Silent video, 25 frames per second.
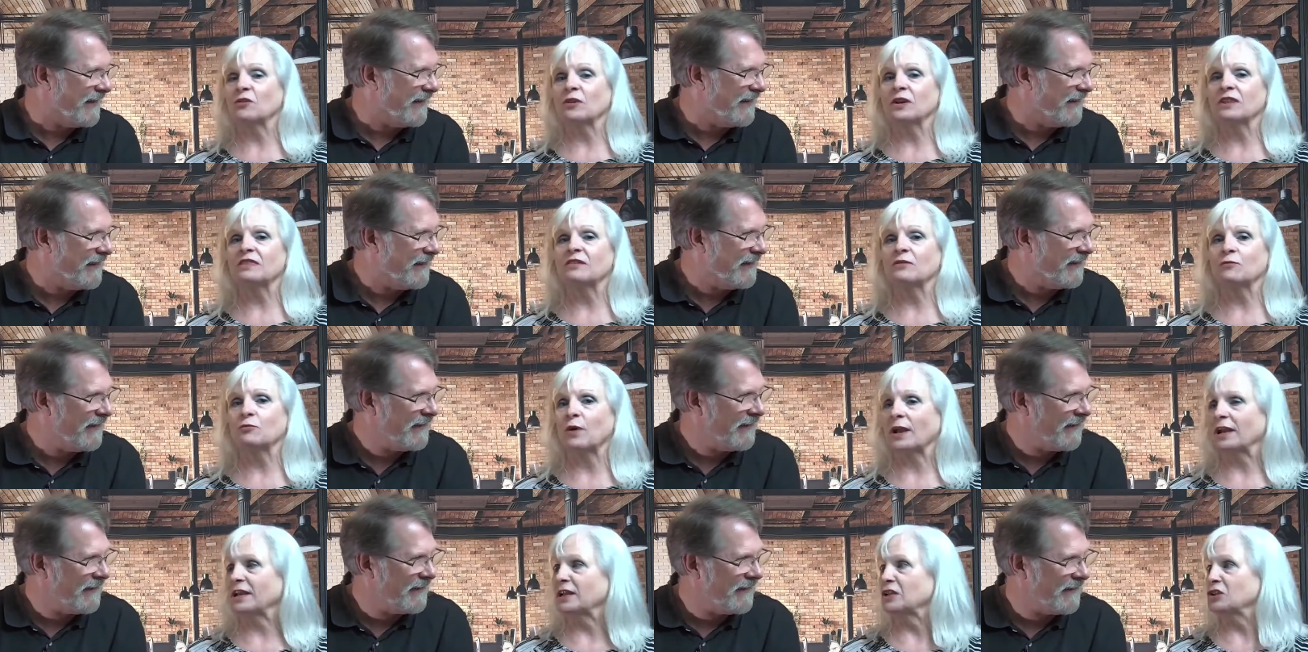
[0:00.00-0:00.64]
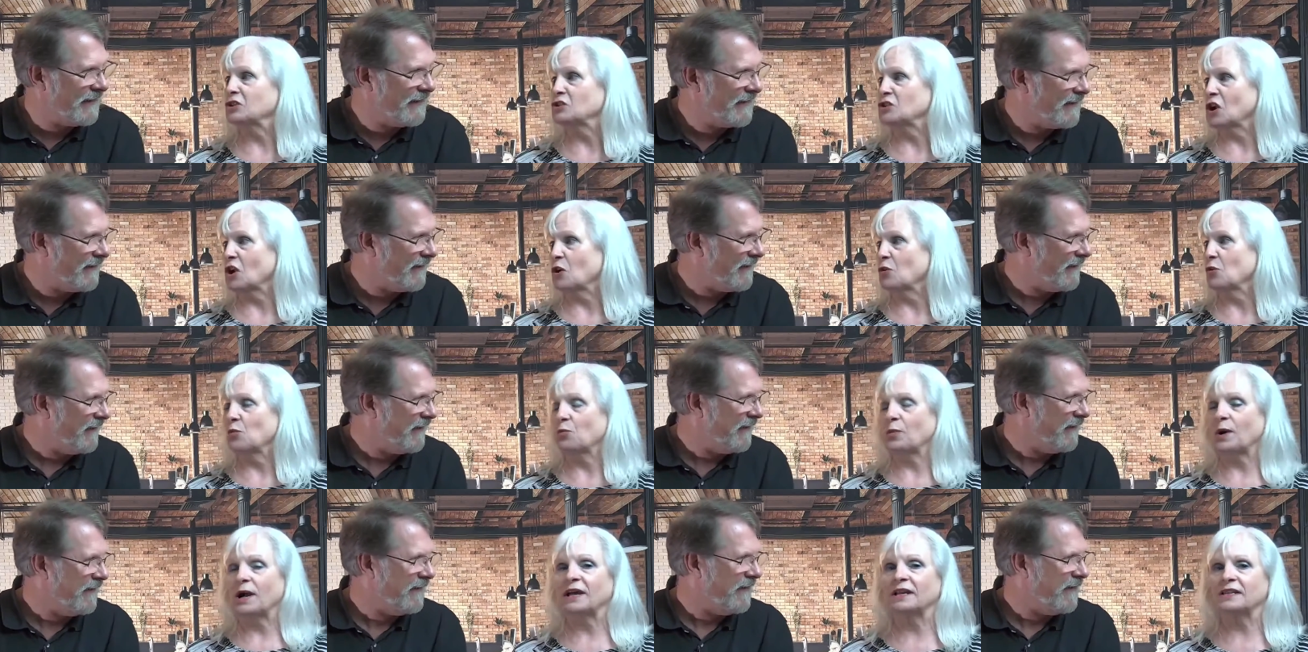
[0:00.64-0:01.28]
Speaker 1: and the running joke
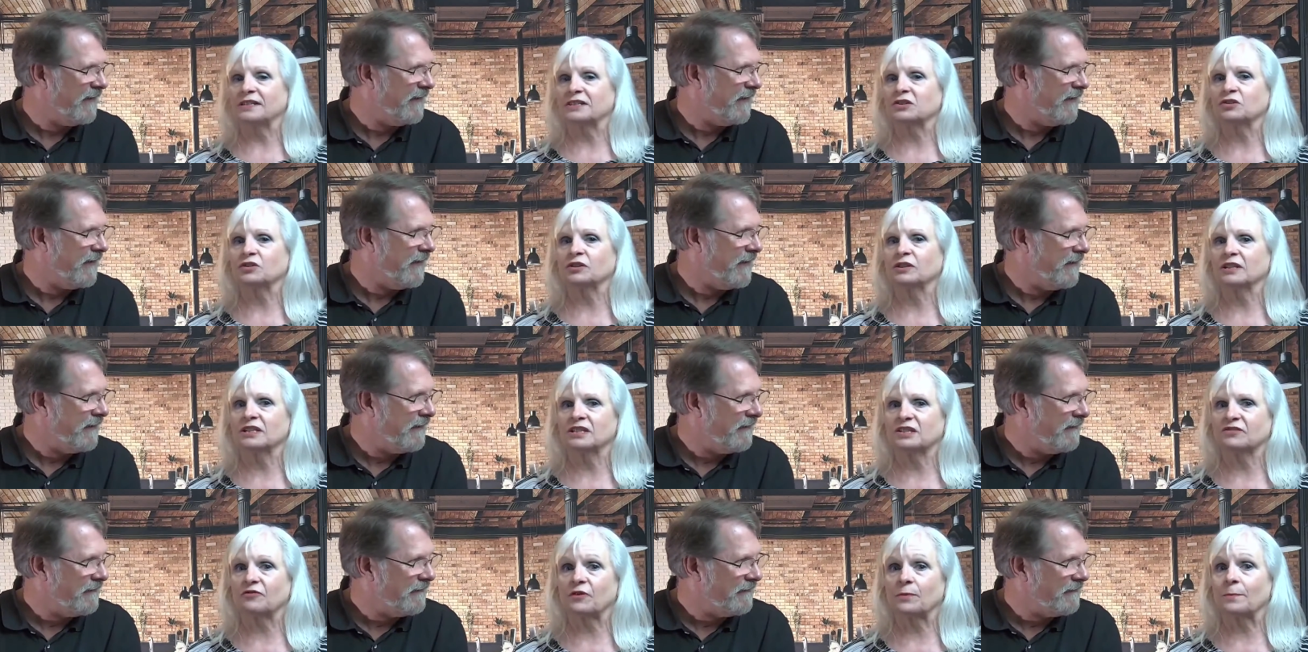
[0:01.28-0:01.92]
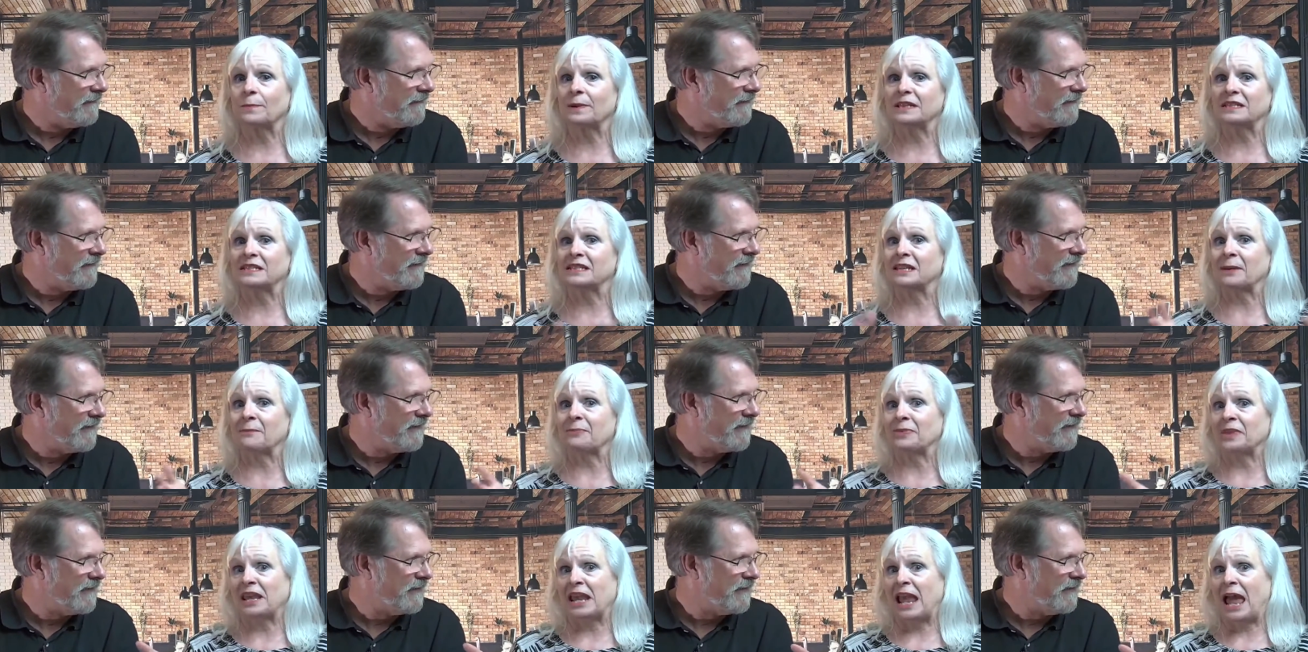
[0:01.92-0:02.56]
was, goodness forbid
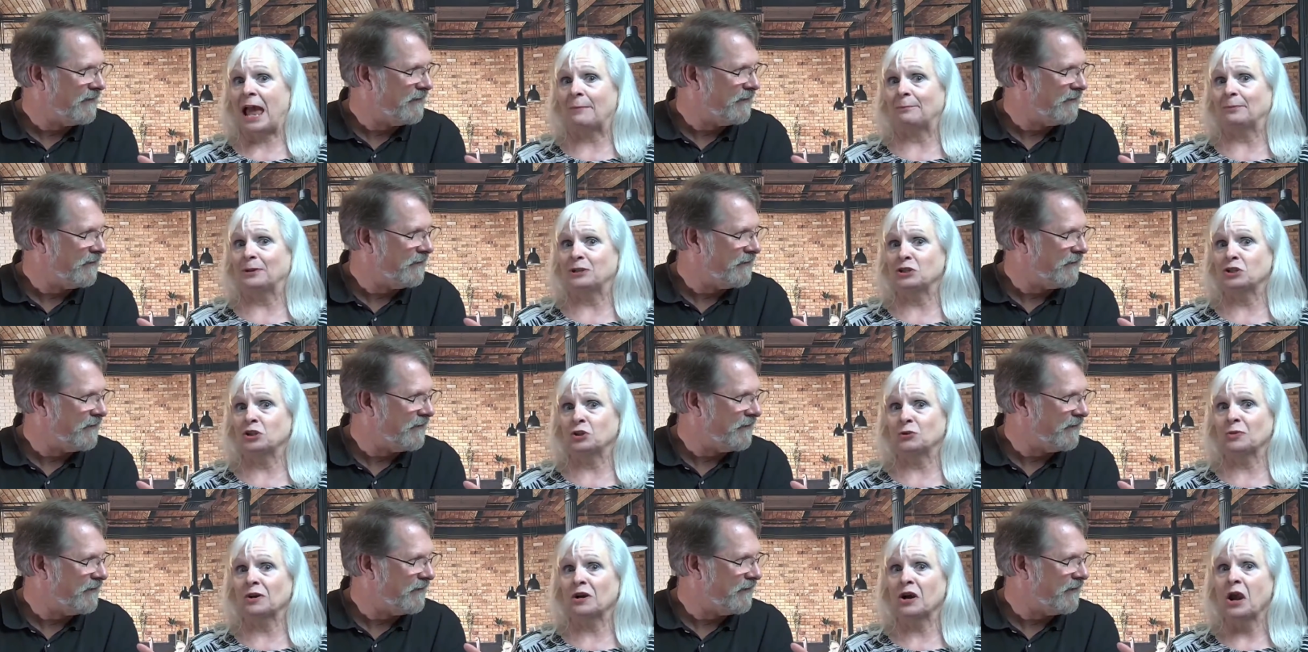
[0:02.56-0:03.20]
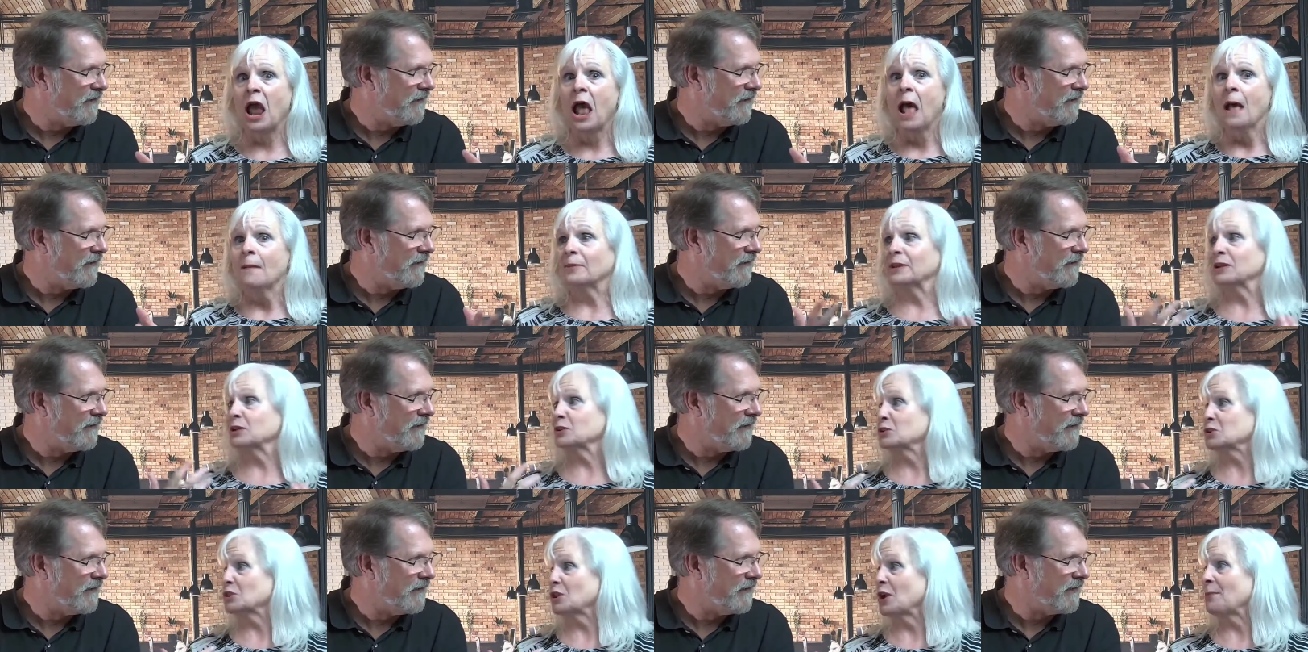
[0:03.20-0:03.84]
something happened to her
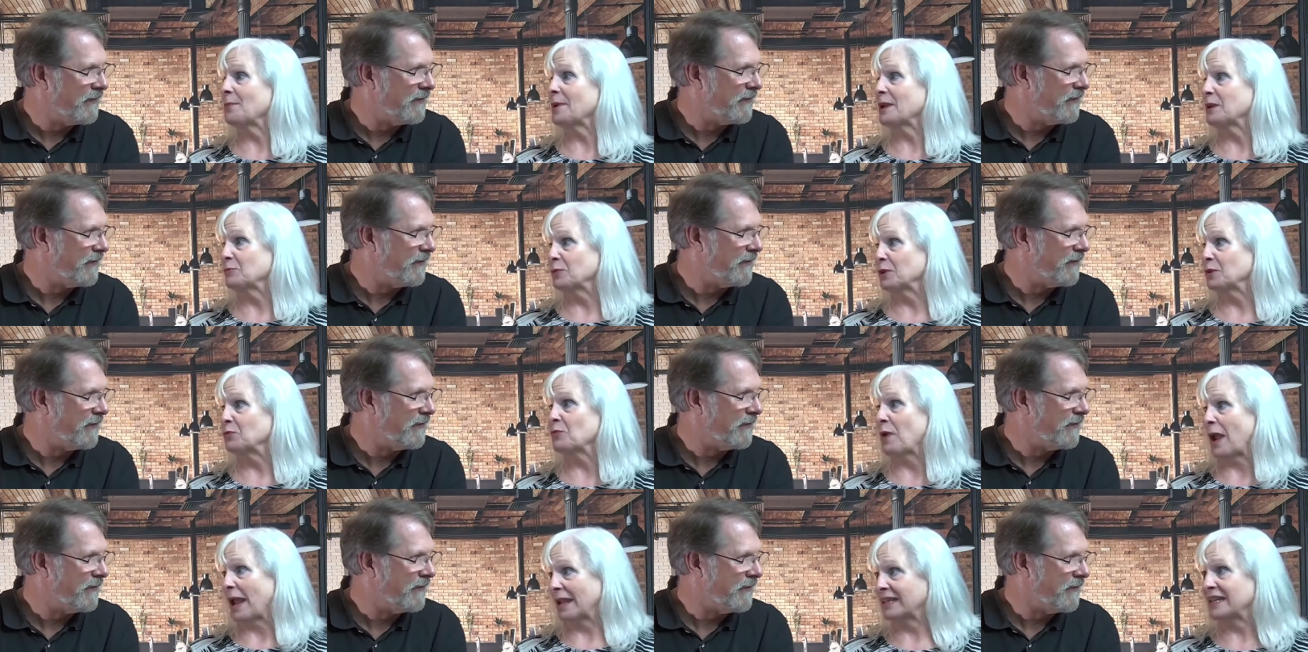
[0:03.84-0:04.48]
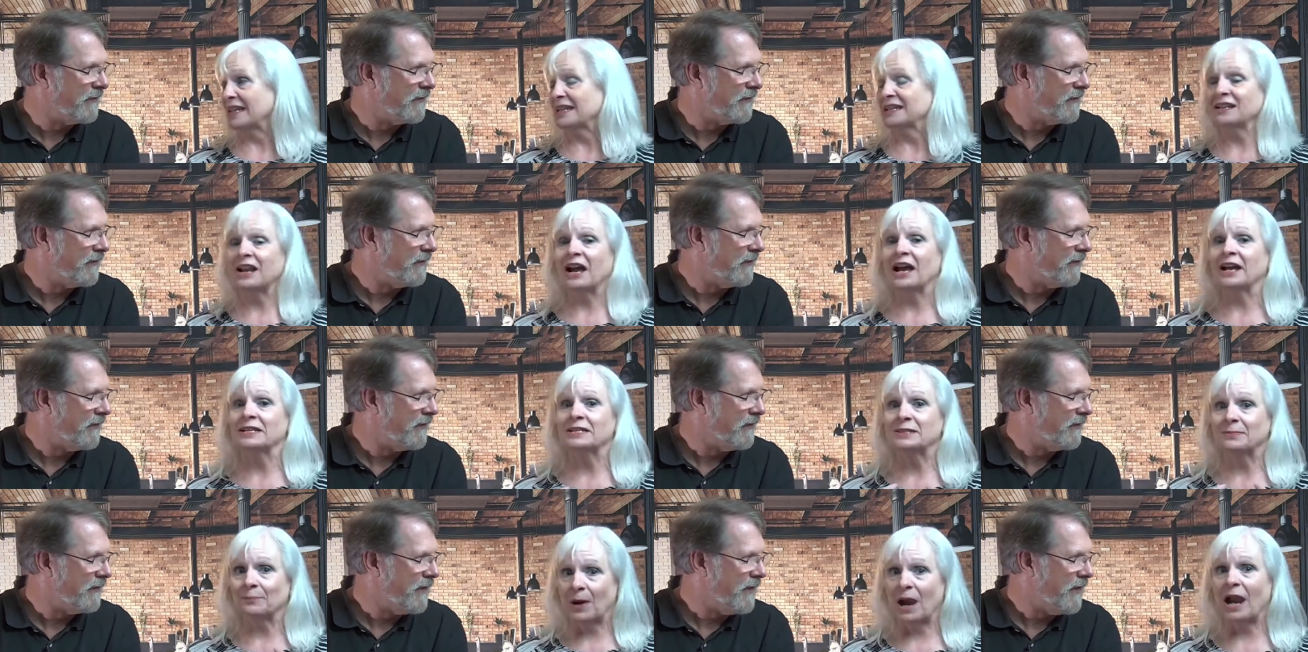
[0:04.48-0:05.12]
because nobody would
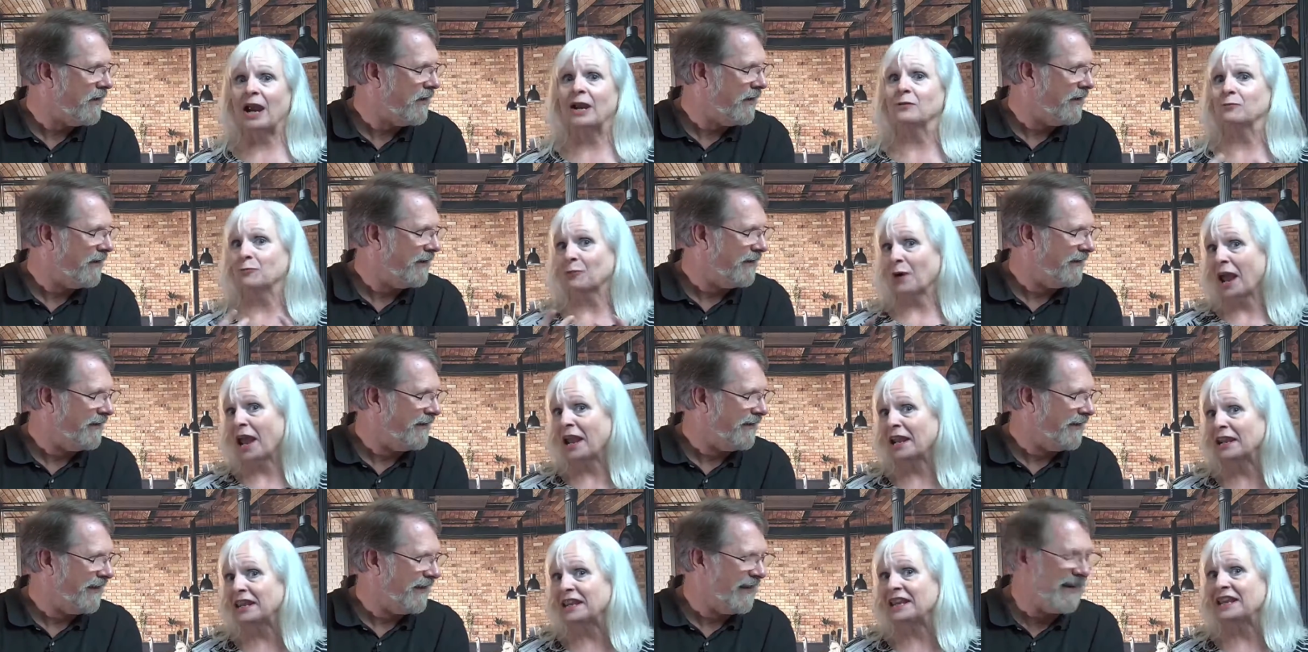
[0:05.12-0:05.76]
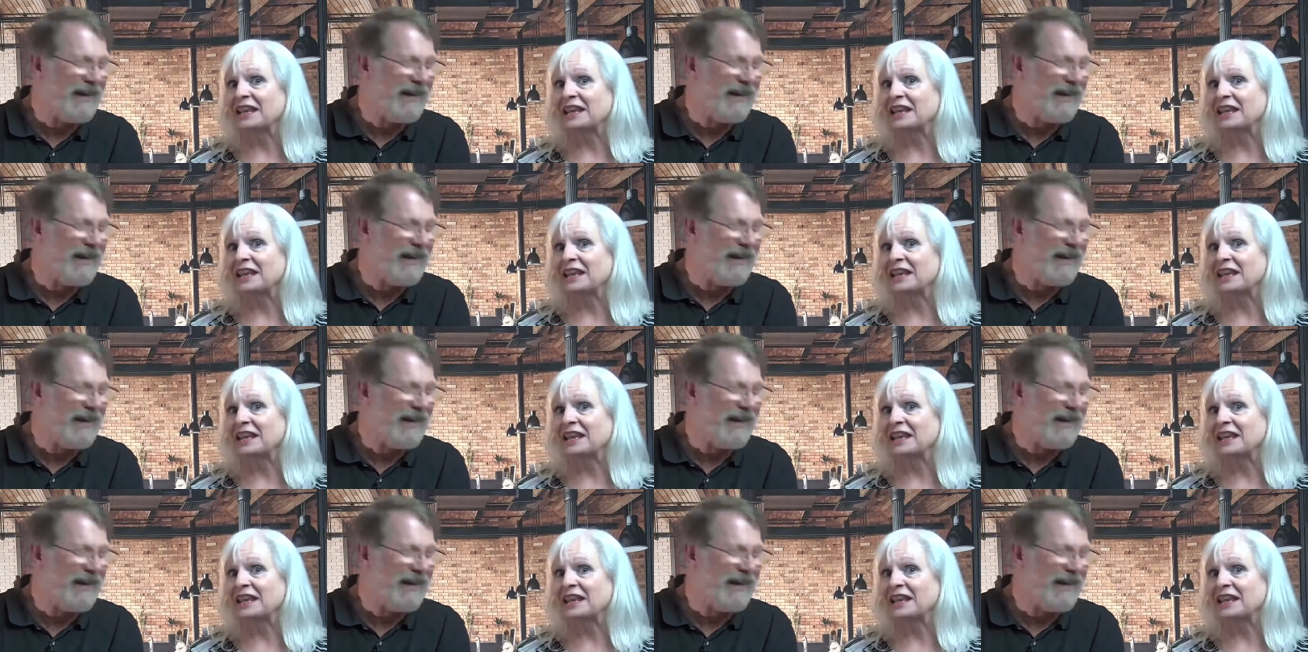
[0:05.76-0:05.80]
recognize my writing.